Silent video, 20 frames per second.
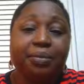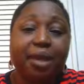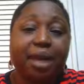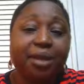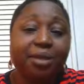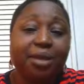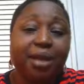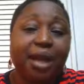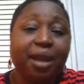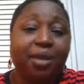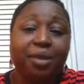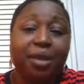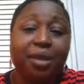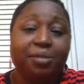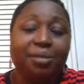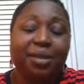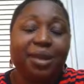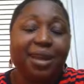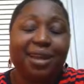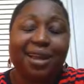I could count
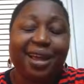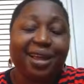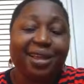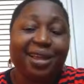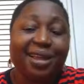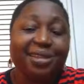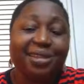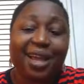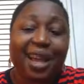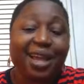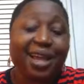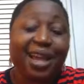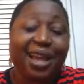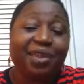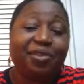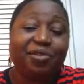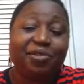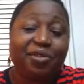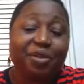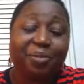him. Like I
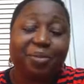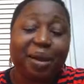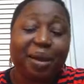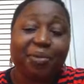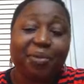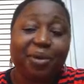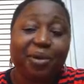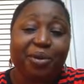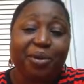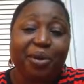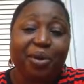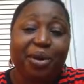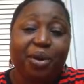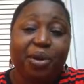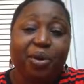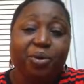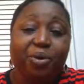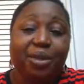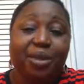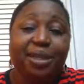can't even remember
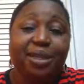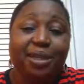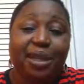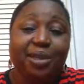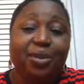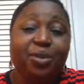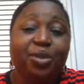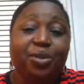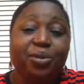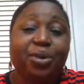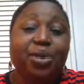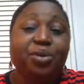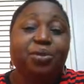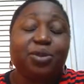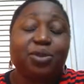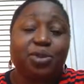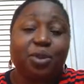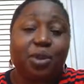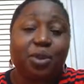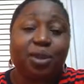what he. I just know he
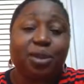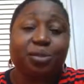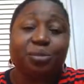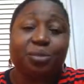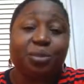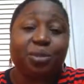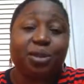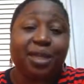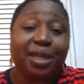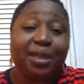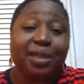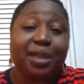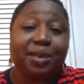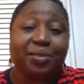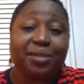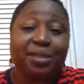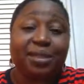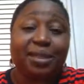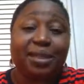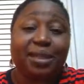was tall and burly, and that
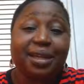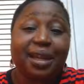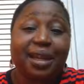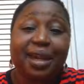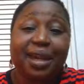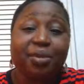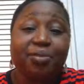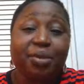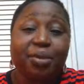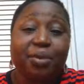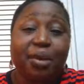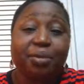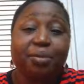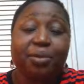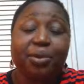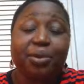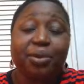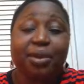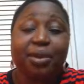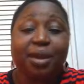was it. I can't
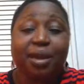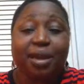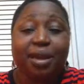remember.